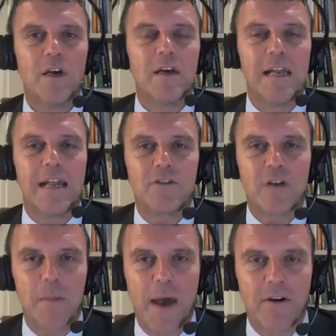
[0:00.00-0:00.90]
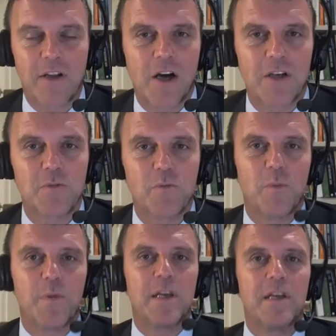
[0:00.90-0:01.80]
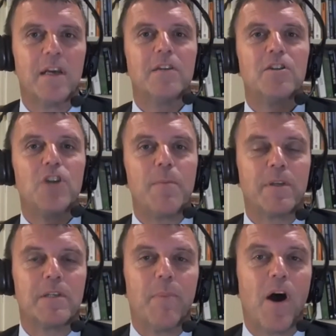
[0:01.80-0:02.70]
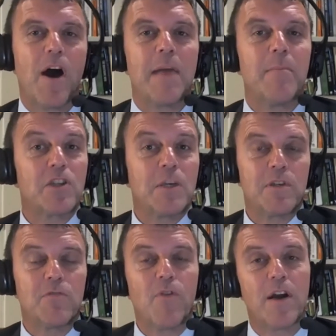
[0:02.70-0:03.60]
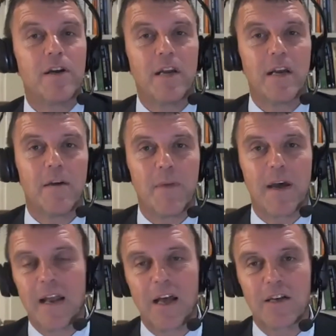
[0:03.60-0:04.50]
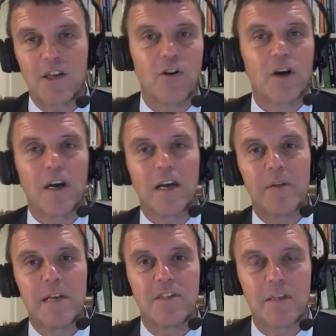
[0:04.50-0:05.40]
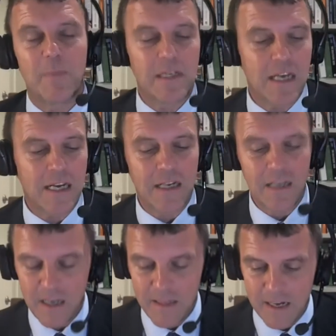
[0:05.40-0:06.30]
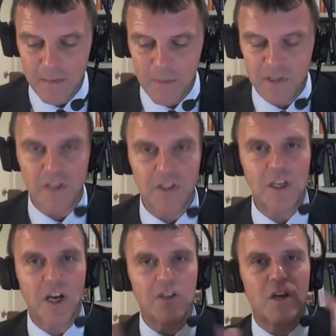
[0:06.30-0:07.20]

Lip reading: electrically powered cars will be cheaper to buy and much cheaper to run and last longer and be easier to maintain than combustion engine cars.